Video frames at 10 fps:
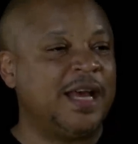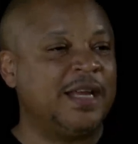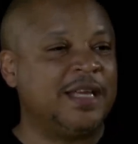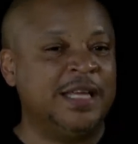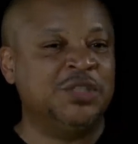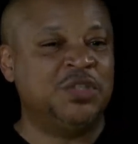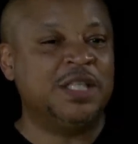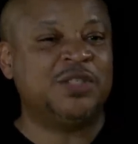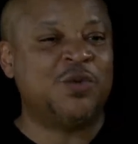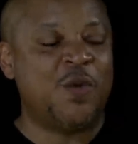Like, is
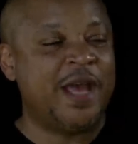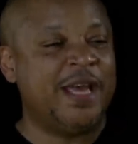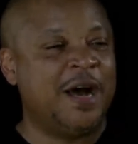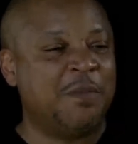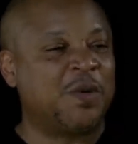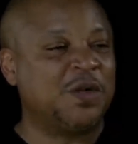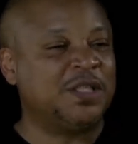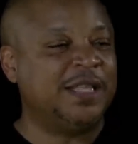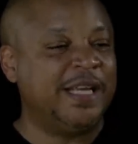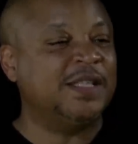this the way a
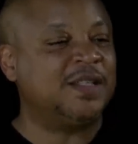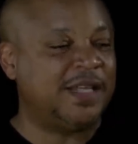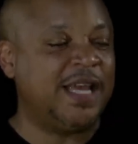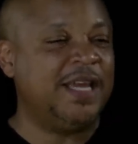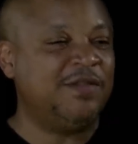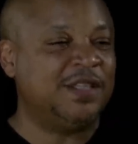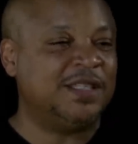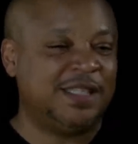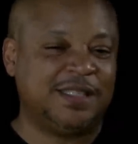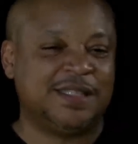person is saved?
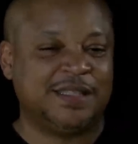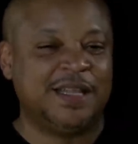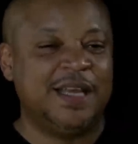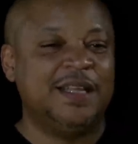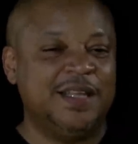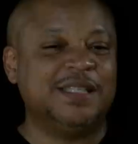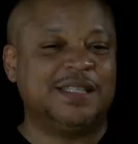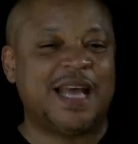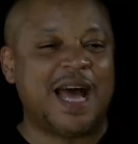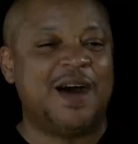Is this
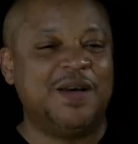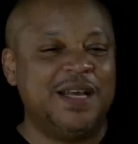this how